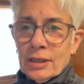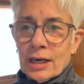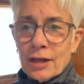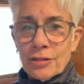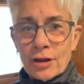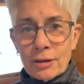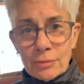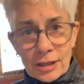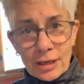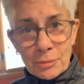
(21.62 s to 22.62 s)
I thought I
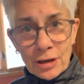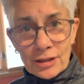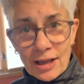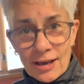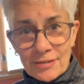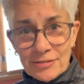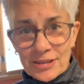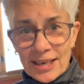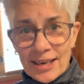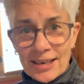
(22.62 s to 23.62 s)
would come on live
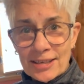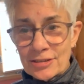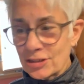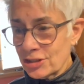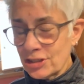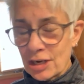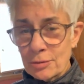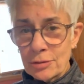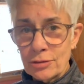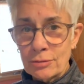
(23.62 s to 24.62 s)
today and just share
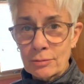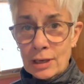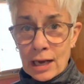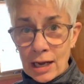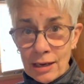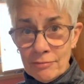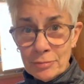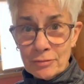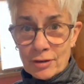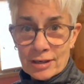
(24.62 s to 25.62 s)
with you what I've
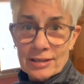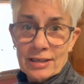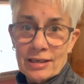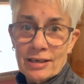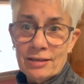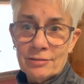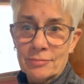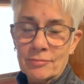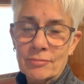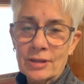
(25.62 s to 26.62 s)
been wanting to eat.
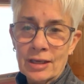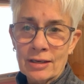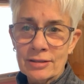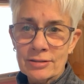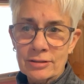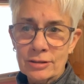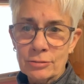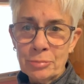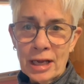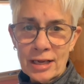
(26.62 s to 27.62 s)
And it's a little
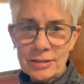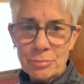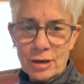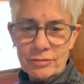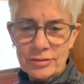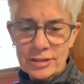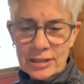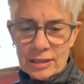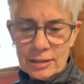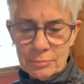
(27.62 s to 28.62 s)
past breakfast
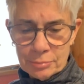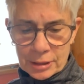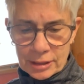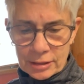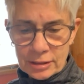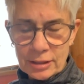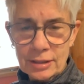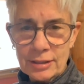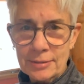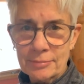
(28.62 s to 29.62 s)
time, but
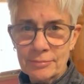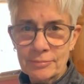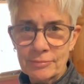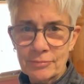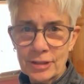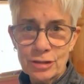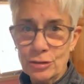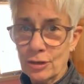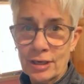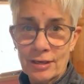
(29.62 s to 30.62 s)
these are
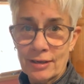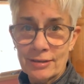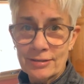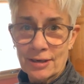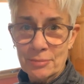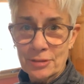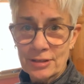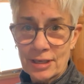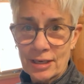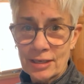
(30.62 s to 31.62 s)
great any time of the
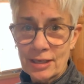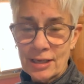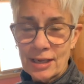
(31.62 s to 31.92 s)
day.